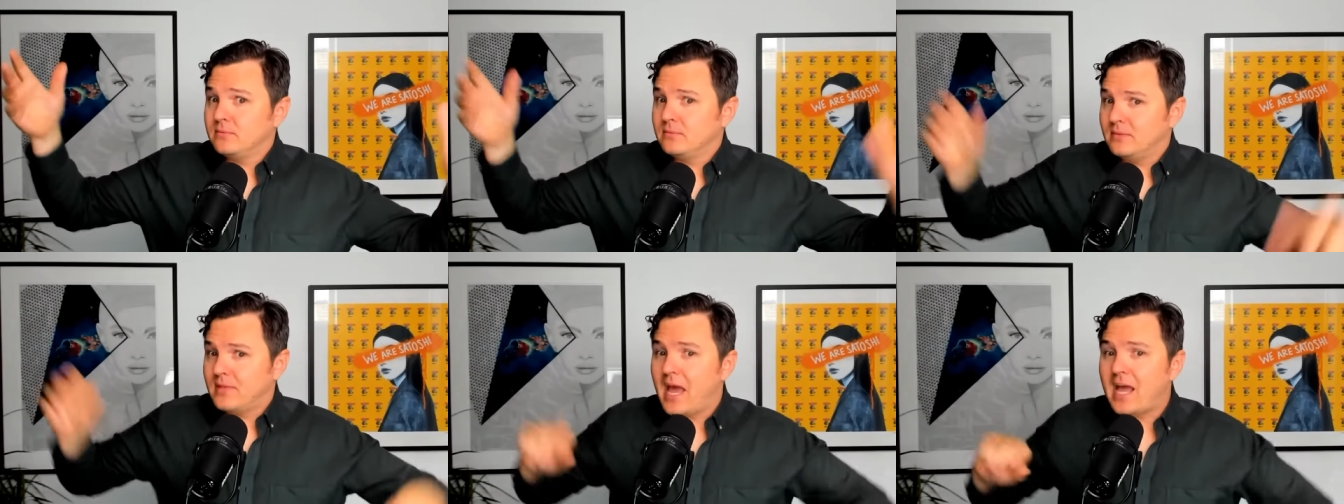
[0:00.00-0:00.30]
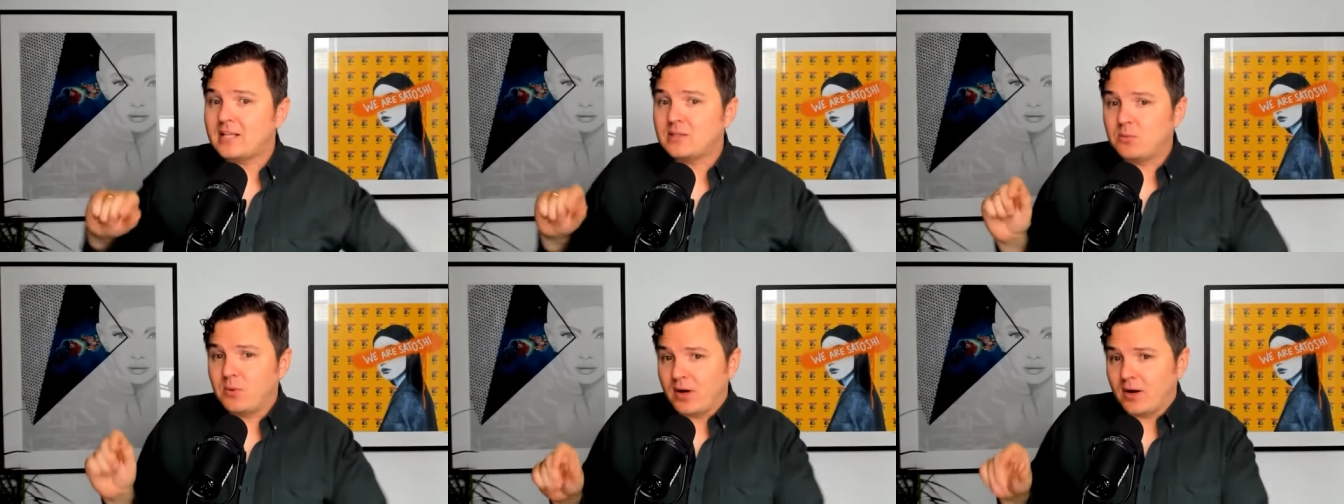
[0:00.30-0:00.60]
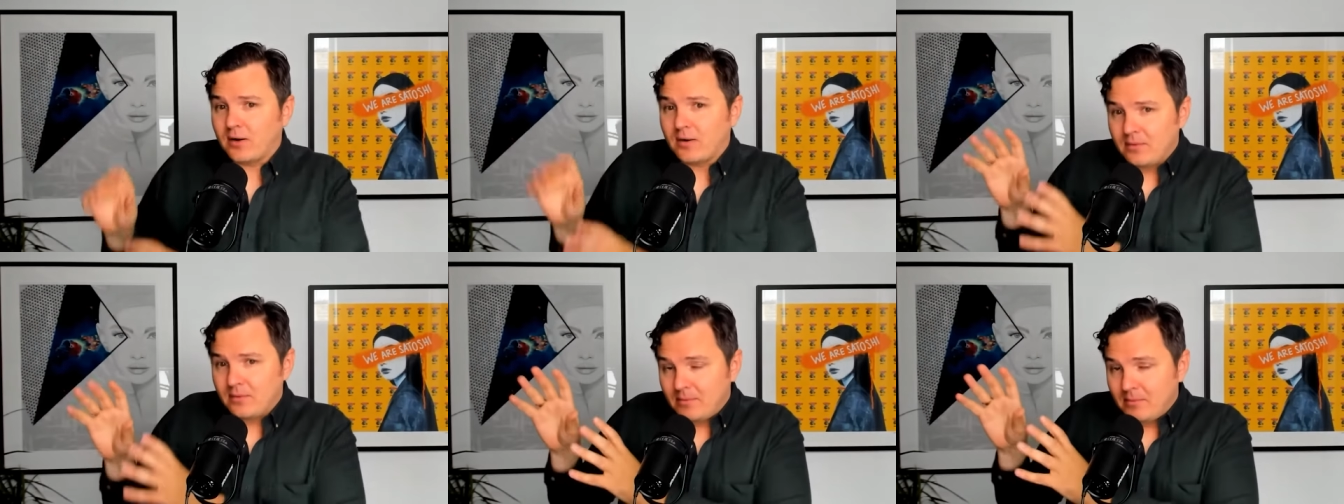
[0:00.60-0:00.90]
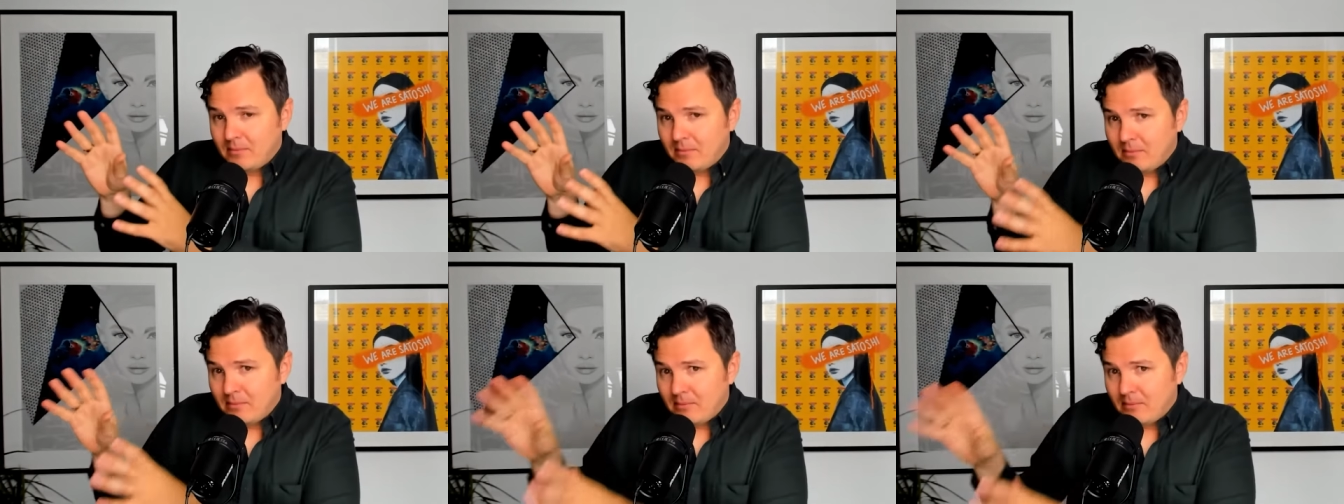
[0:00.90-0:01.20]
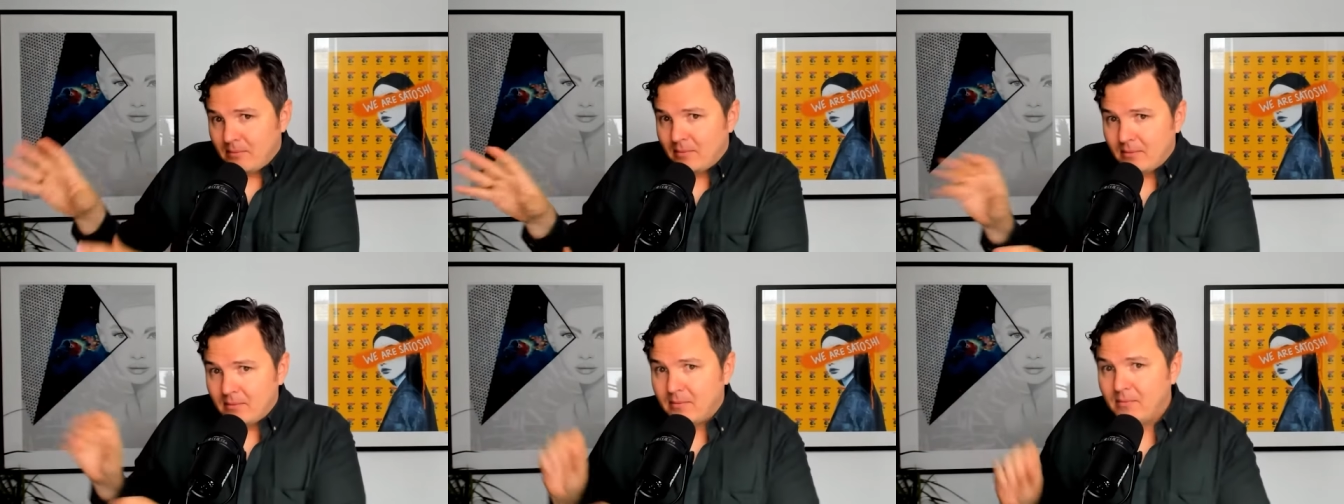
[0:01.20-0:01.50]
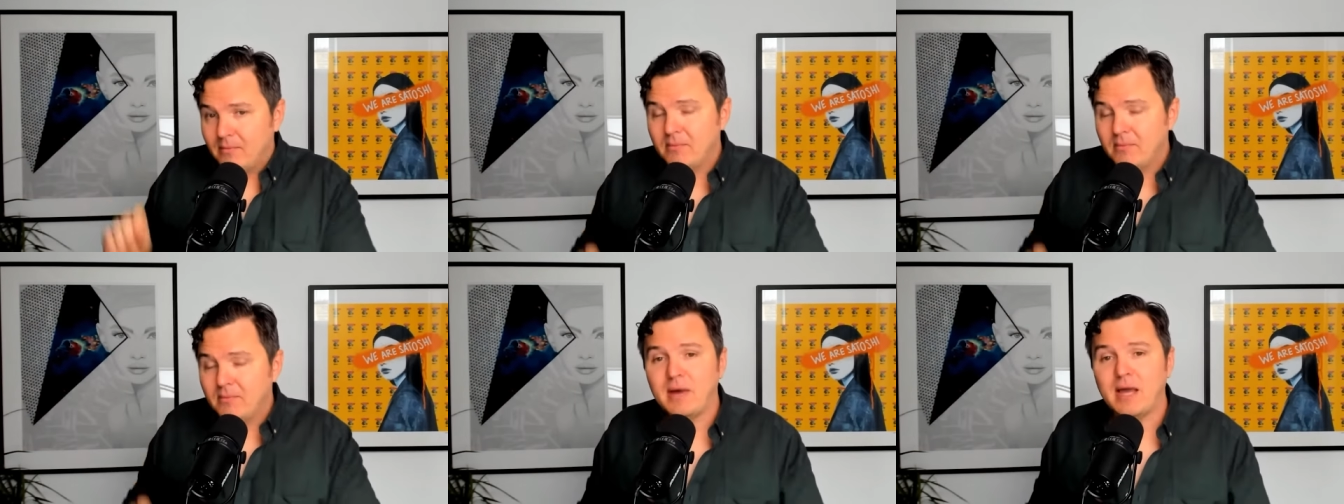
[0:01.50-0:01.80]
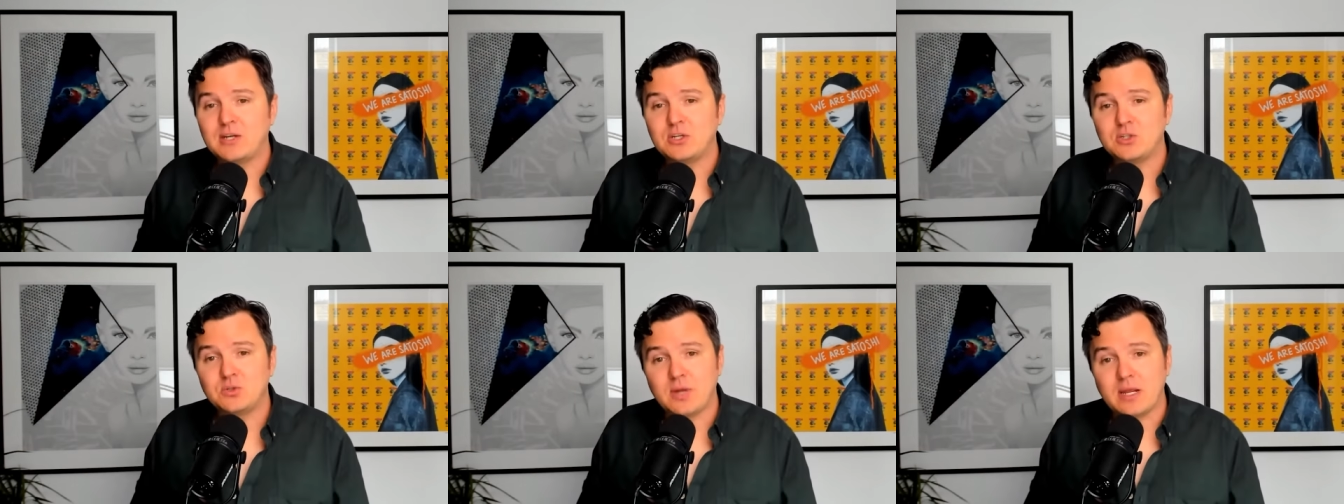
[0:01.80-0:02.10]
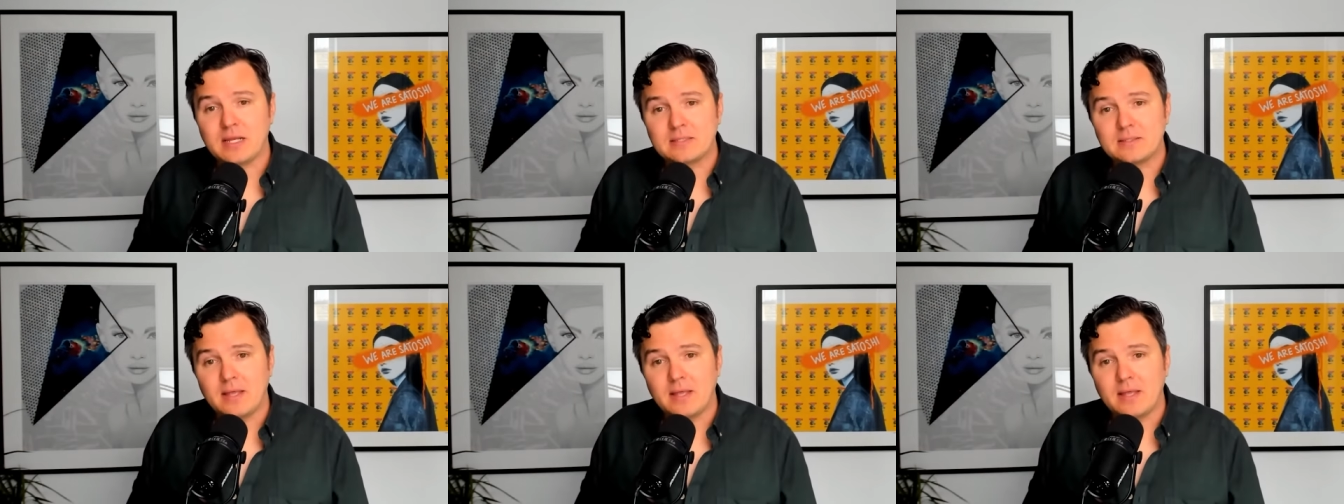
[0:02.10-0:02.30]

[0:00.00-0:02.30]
That's where my strengths